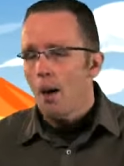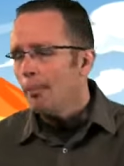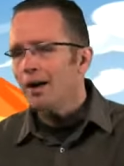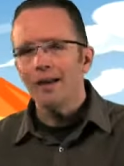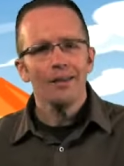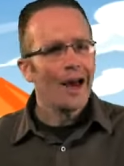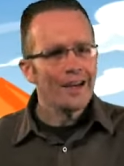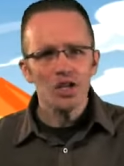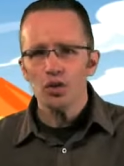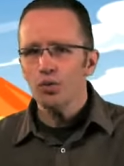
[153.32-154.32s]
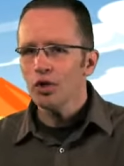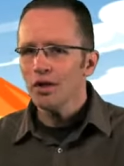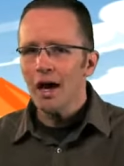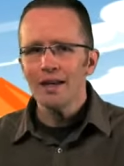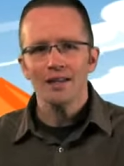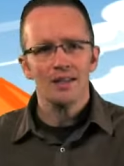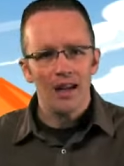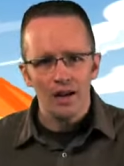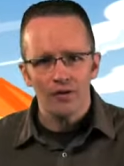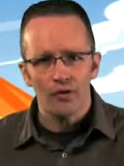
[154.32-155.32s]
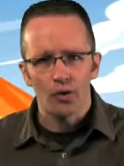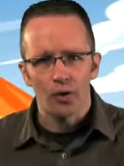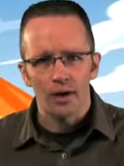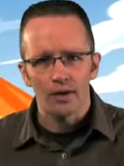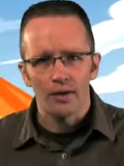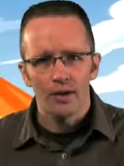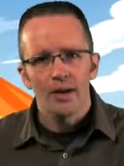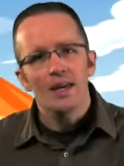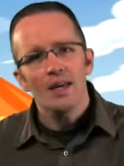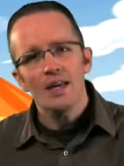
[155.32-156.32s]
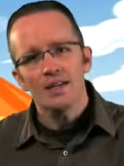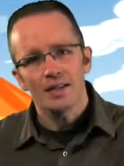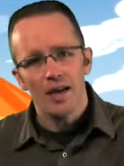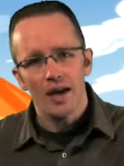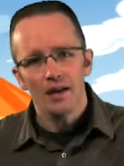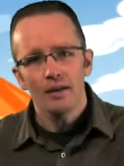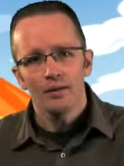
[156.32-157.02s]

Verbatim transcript: But Elisha would not stand for it. He said,